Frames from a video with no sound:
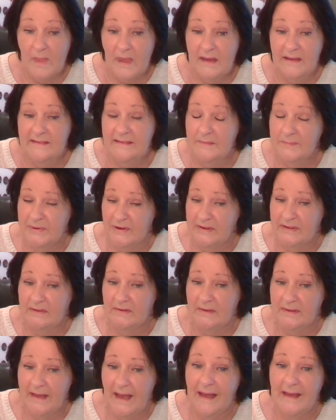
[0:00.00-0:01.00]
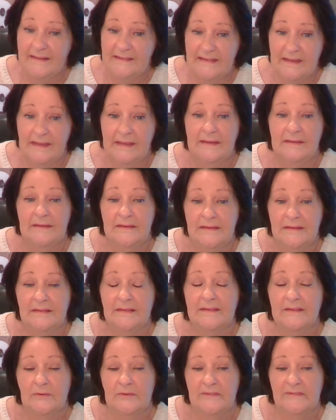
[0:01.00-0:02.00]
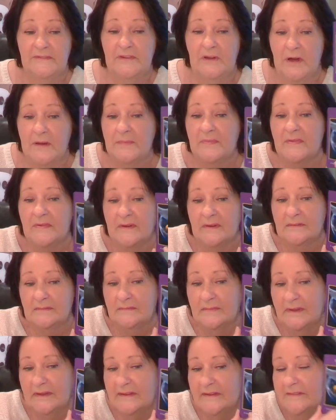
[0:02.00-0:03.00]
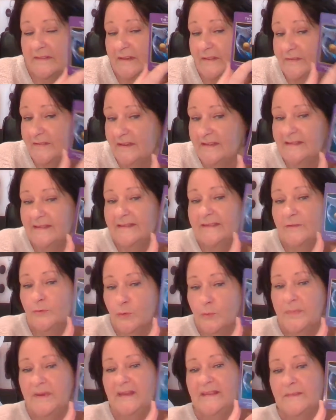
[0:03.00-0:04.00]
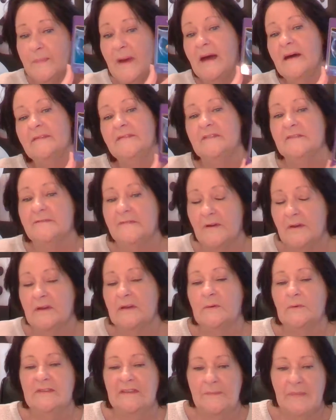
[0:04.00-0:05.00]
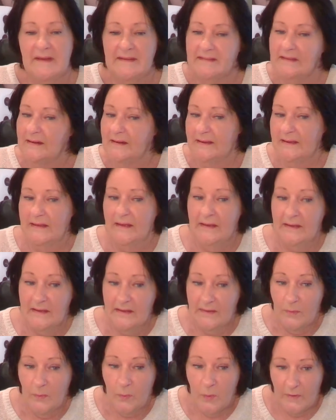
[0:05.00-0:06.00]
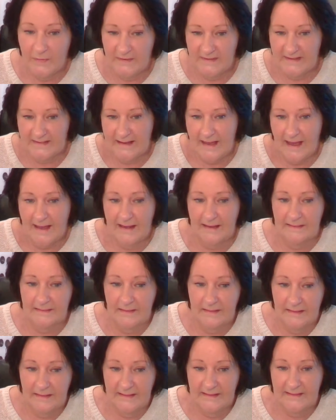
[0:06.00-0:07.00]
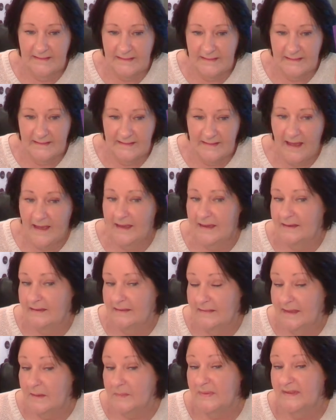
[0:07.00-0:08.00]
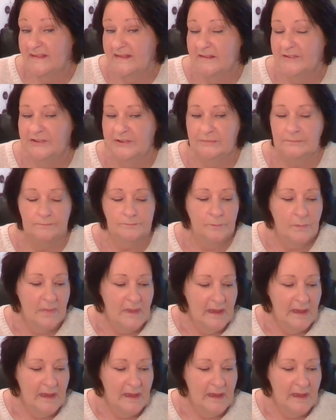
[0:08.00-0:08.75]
it's a pretty good card to end, sort of type thing. This is your best path to follow, is basically what this card is saying in that position.